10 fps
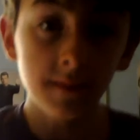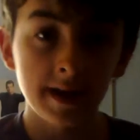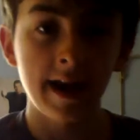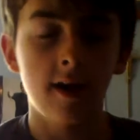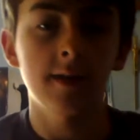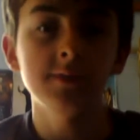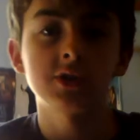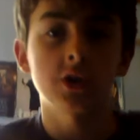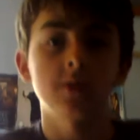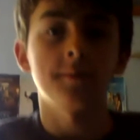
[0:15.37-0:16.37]
Now, I'm
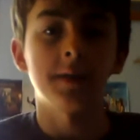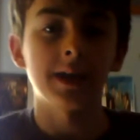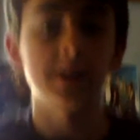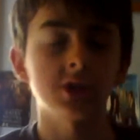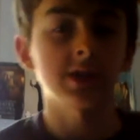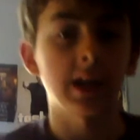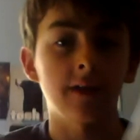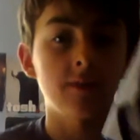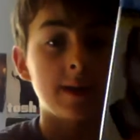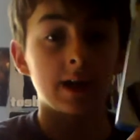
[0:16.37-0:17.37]
sure me, just like
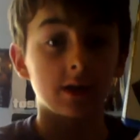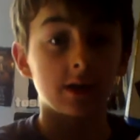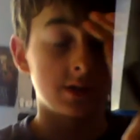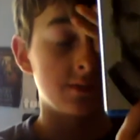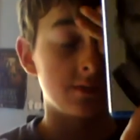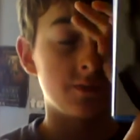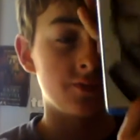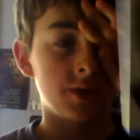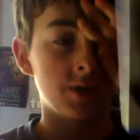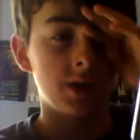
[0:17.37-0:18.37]
everybody else, was
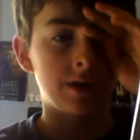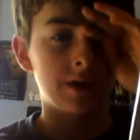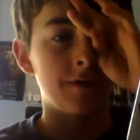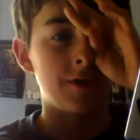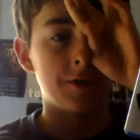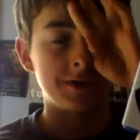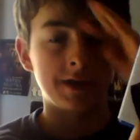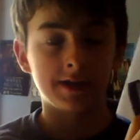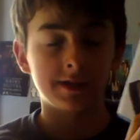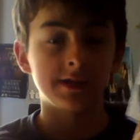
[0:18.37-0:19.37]
really looking forward to
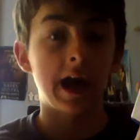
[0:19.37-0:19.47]
this.